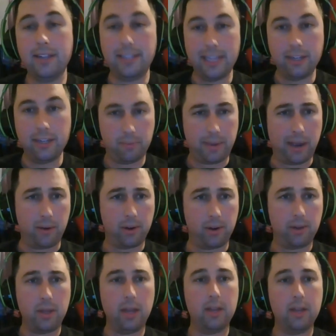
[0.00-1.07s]
Nintendo
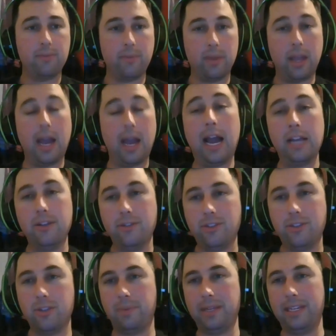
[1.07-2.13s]
Power. I
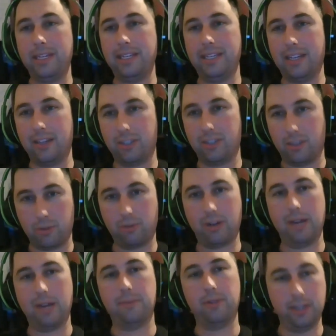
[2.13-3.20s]
used to be a
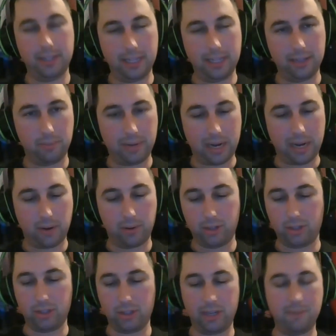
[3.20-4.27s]
subscriber to Nintendo Power,
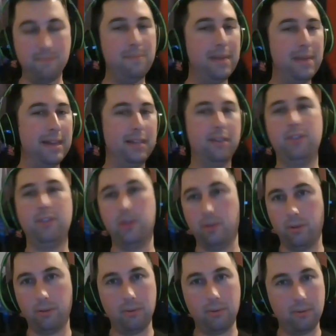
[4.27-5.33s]
just like many of
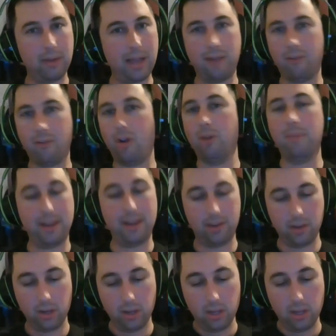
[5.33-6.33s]
you have all been.